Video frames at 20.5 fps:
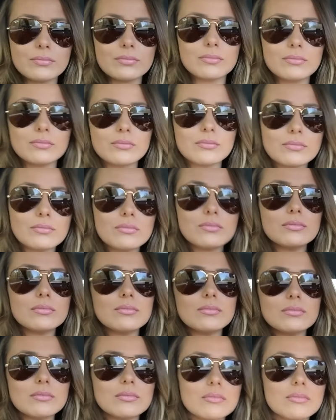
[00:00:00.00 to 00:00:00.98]
is. They probably
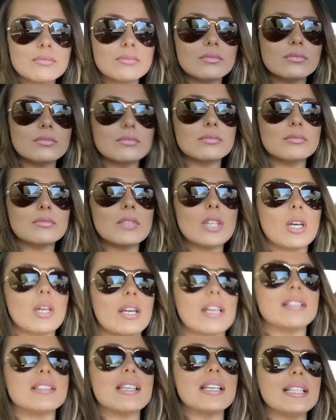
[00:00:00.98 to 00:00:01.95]
don't know.
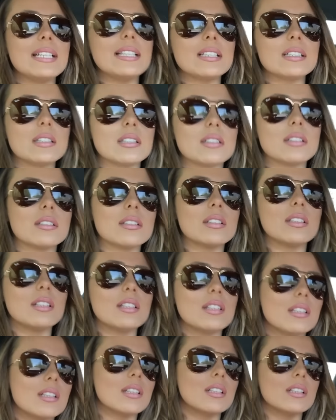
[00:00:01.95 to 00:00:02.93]
It's like,
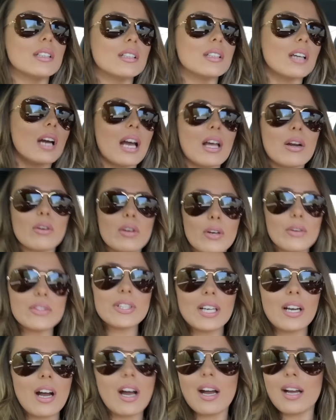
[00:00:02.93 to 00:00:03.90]
I don't know,
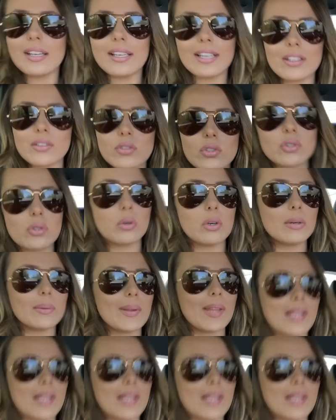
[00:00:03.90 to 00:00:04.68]
it's like a high-end store